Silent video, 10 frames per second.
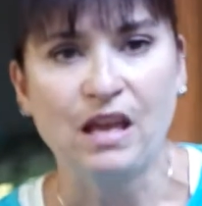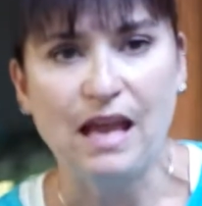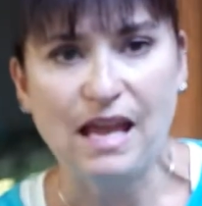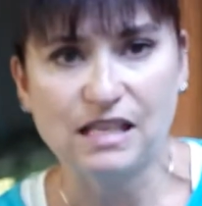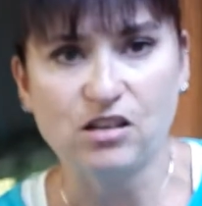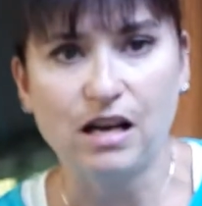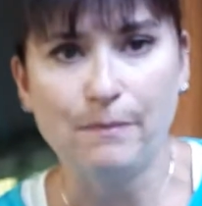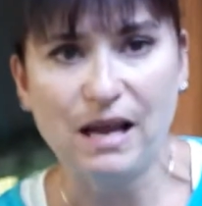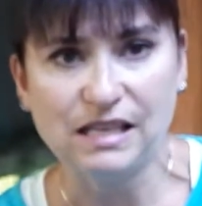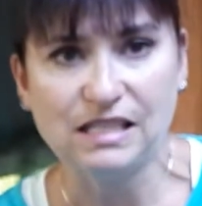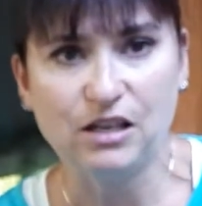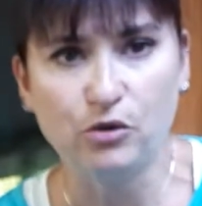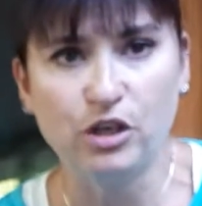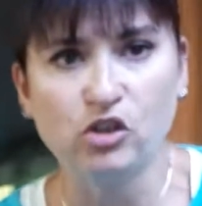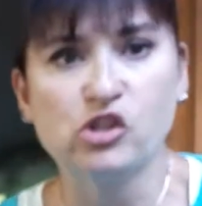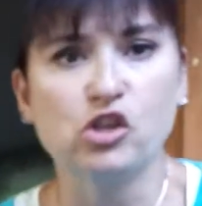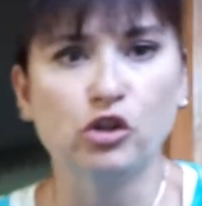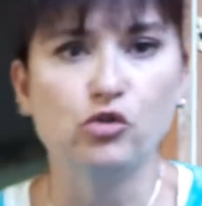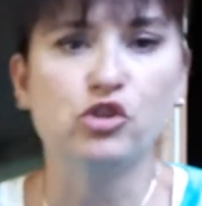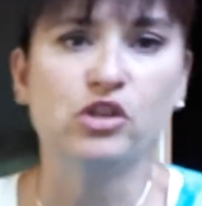antibacterial
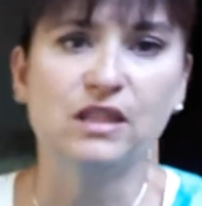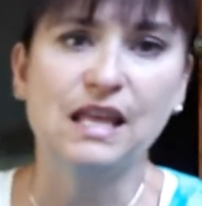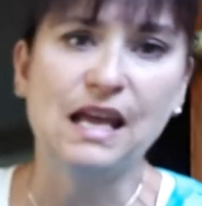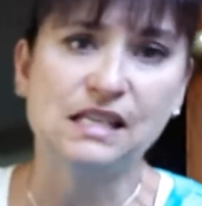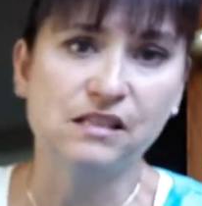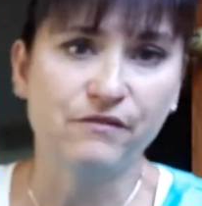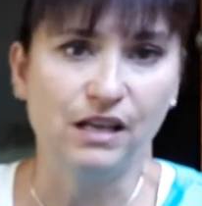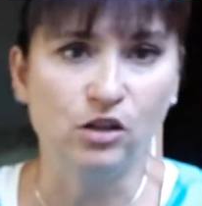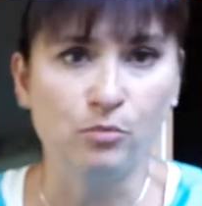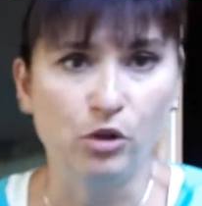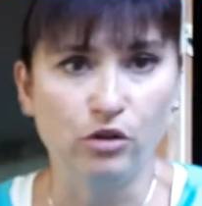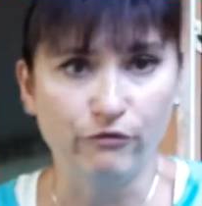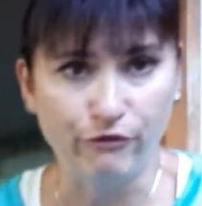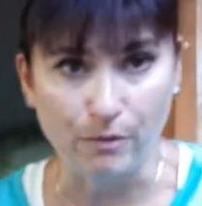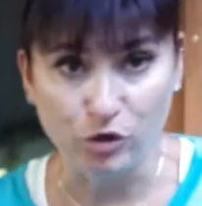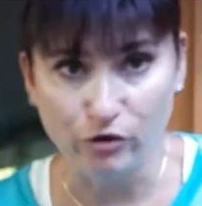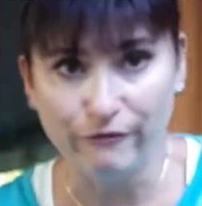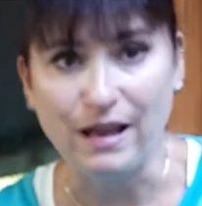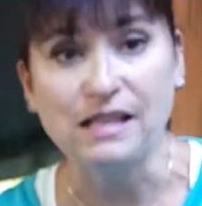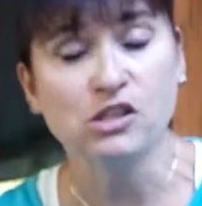solution that is available from your
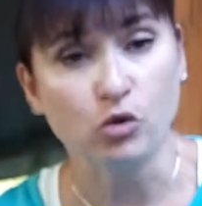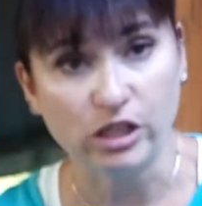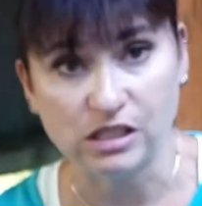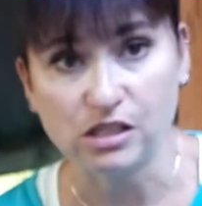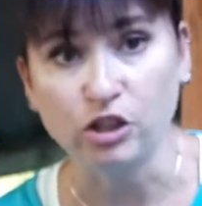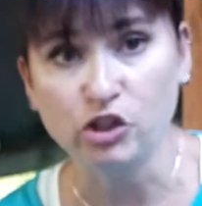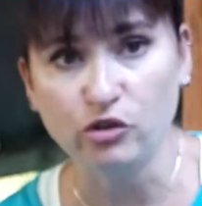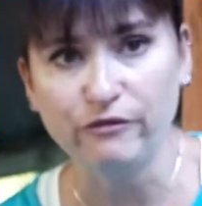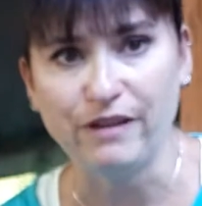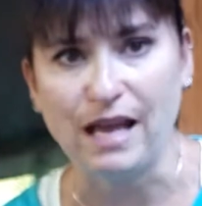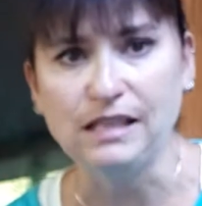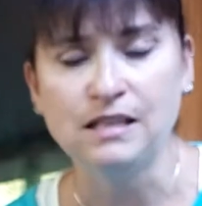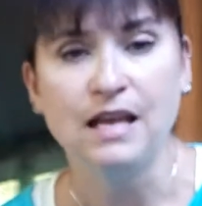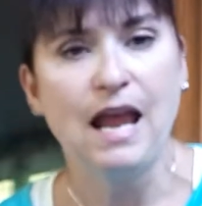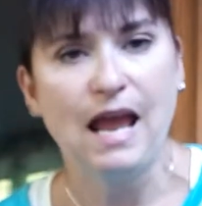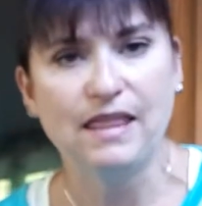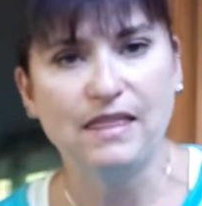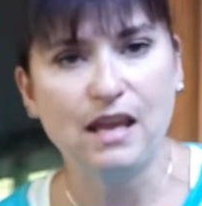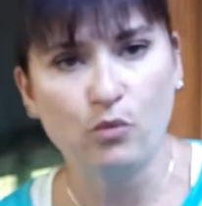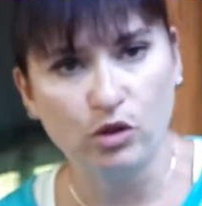vet. So consult your vet
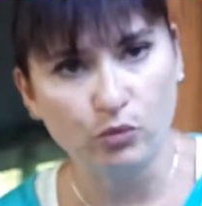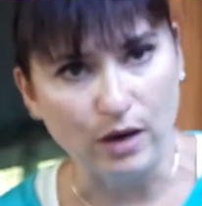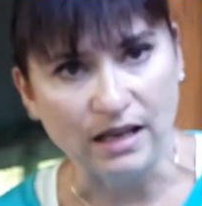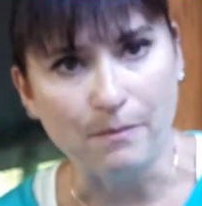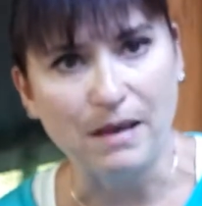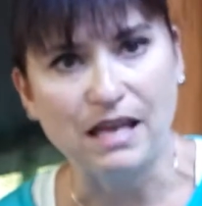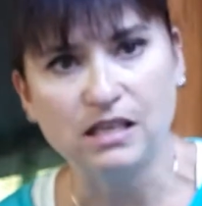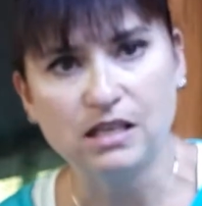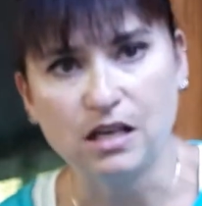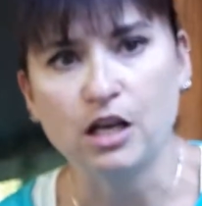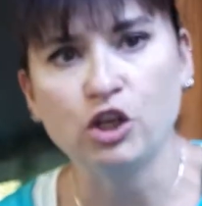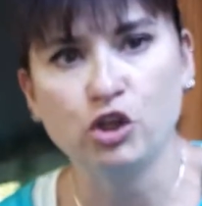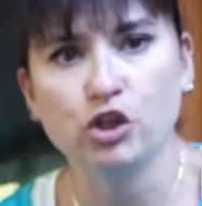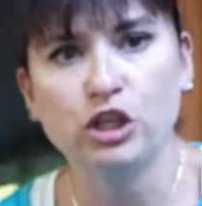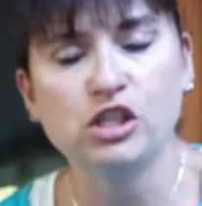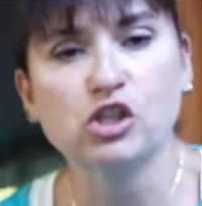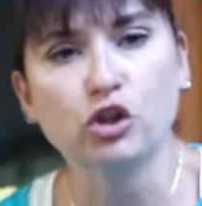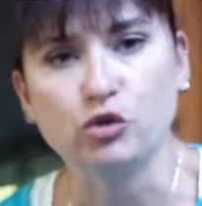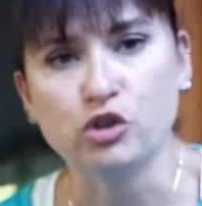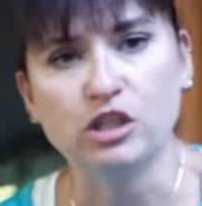and they will recommend a good
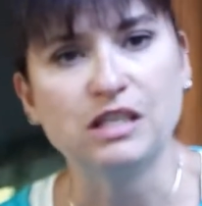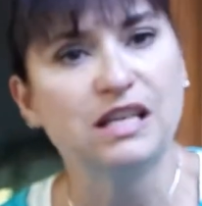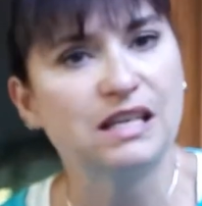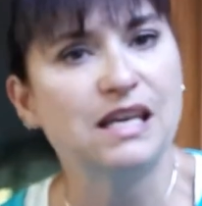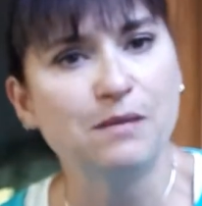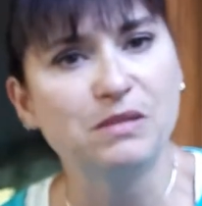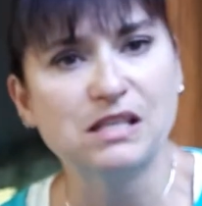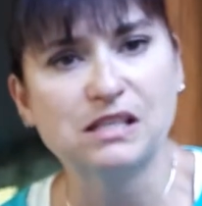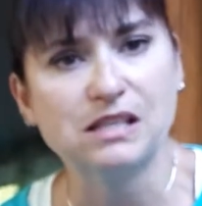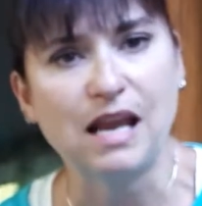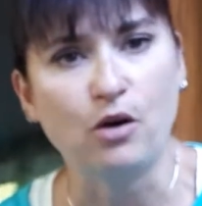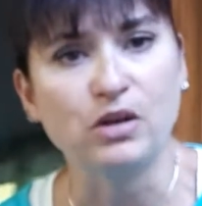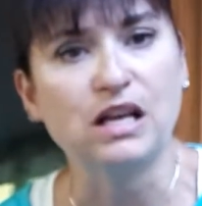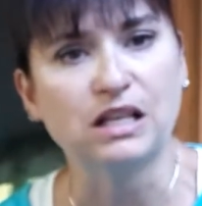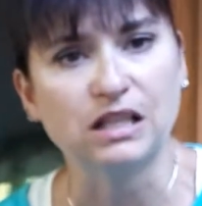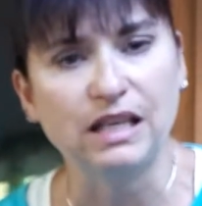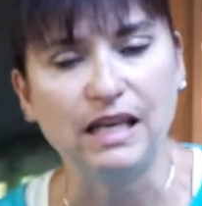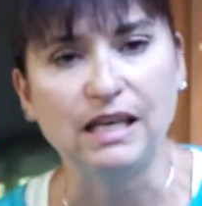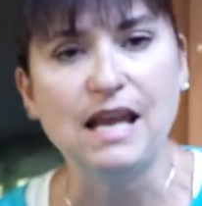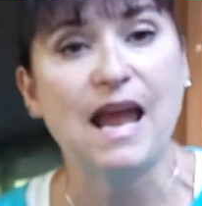solution to keep this area
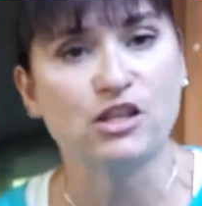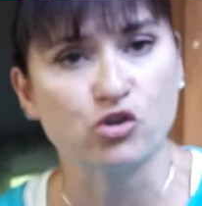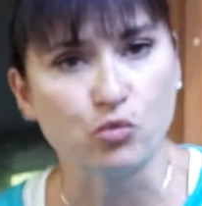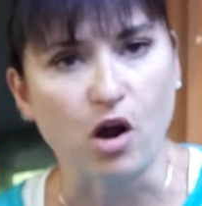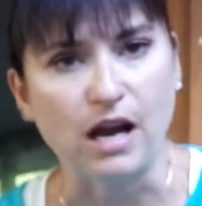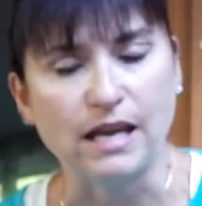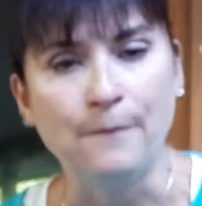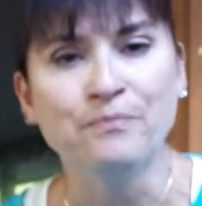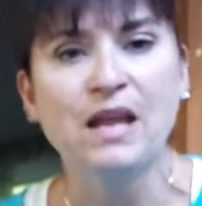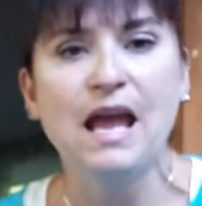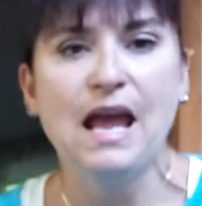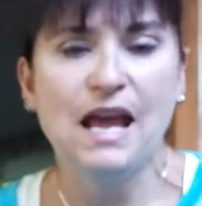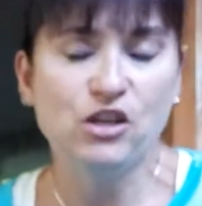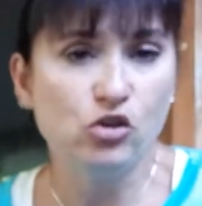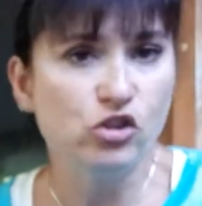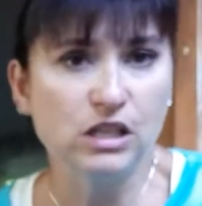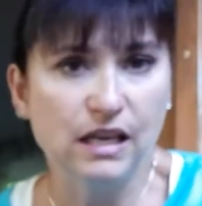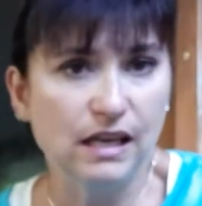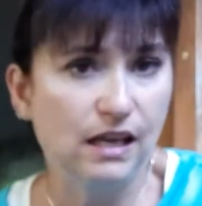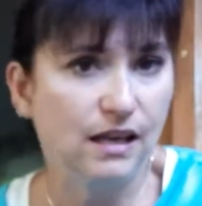clean and dry. And
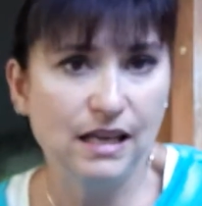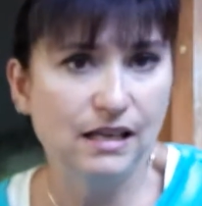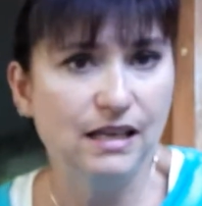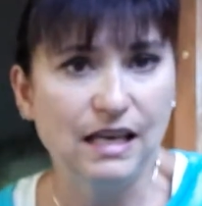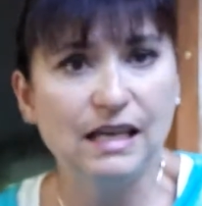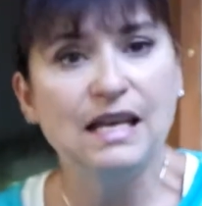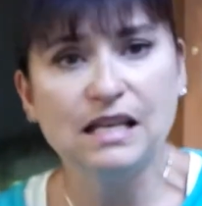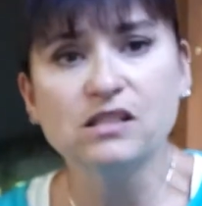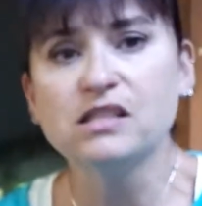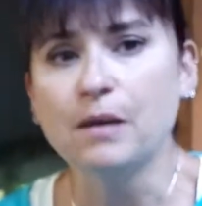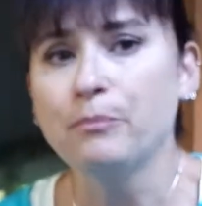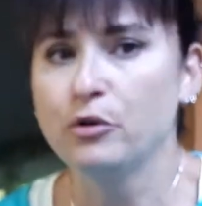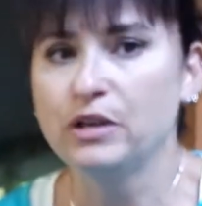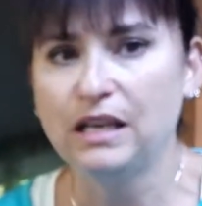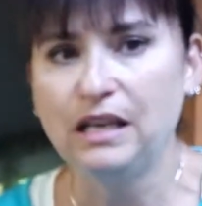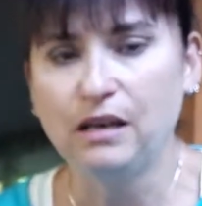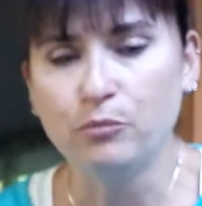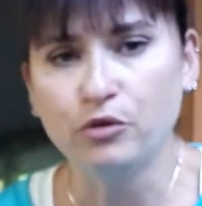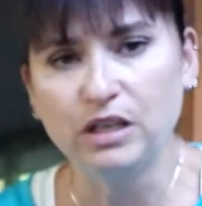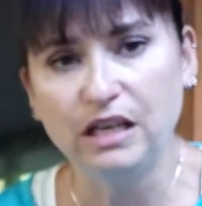usually it heals up
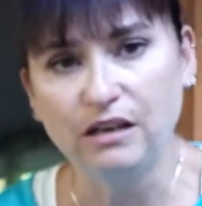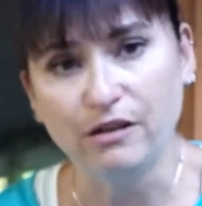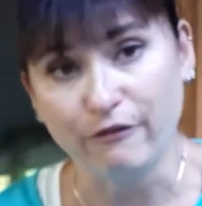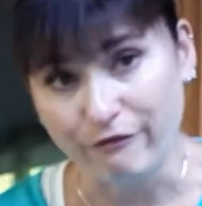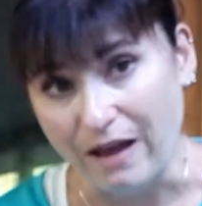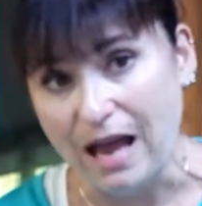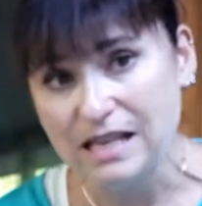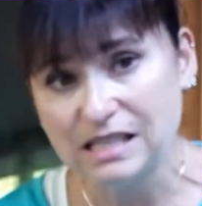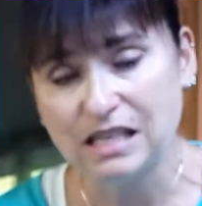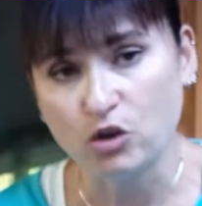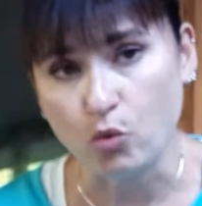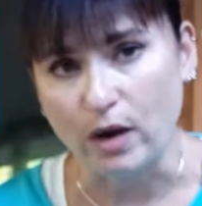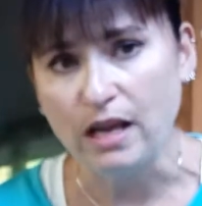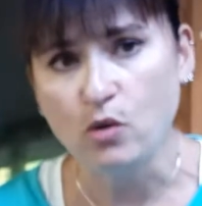pretty fast and quick